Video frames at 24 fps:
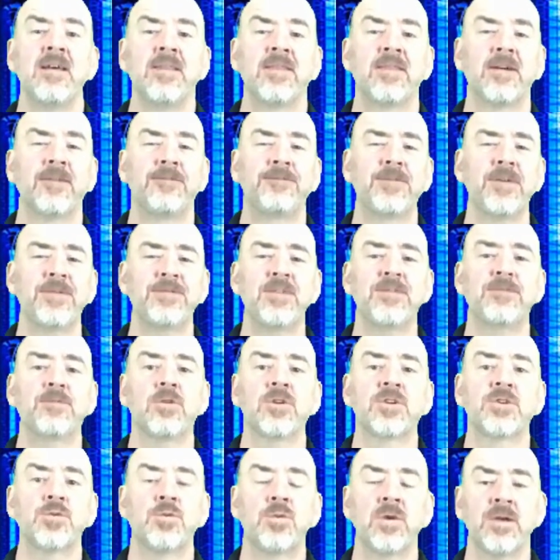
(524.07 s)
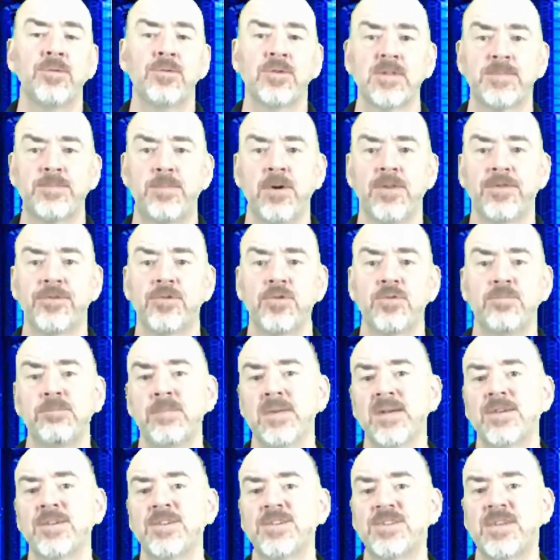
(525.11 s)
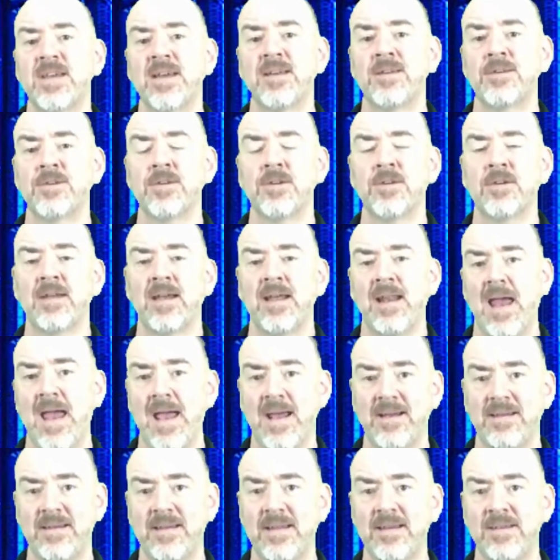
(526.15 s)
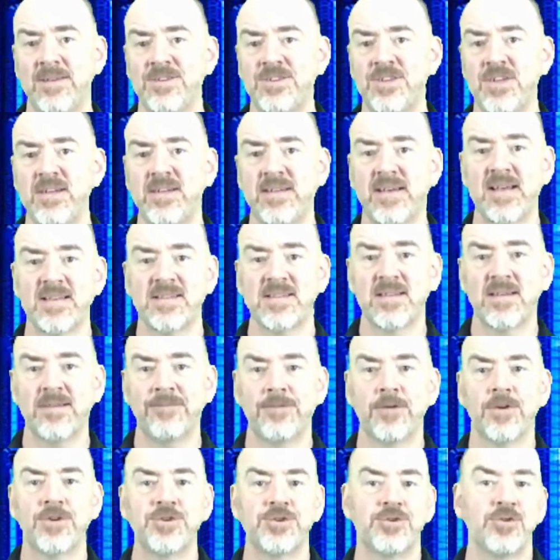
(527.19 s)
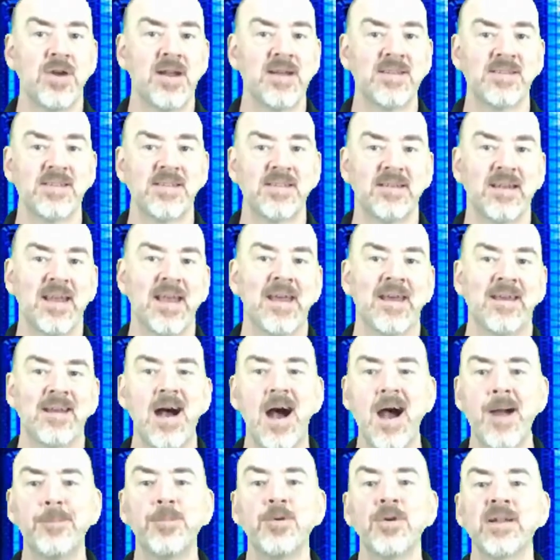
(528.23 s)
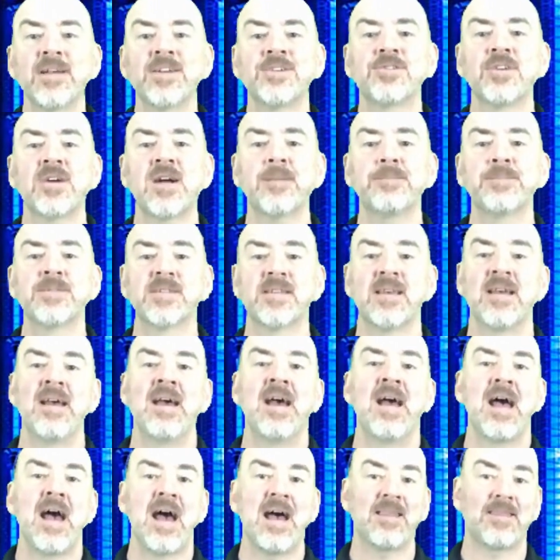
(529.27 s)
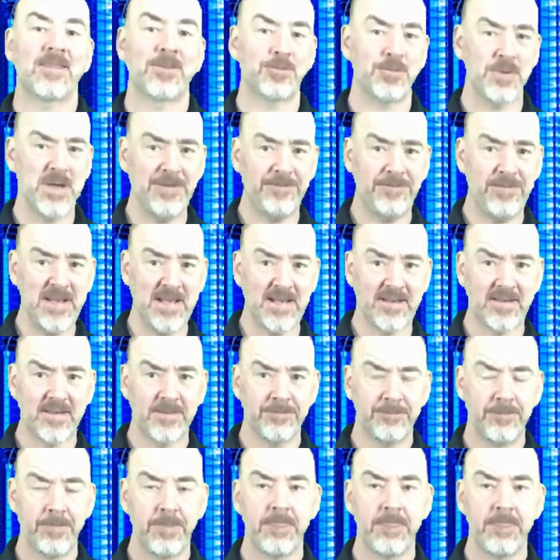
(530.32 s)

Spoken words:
the 5420 was put through mill standard 810G testing for transit and operating drops at 3 feet.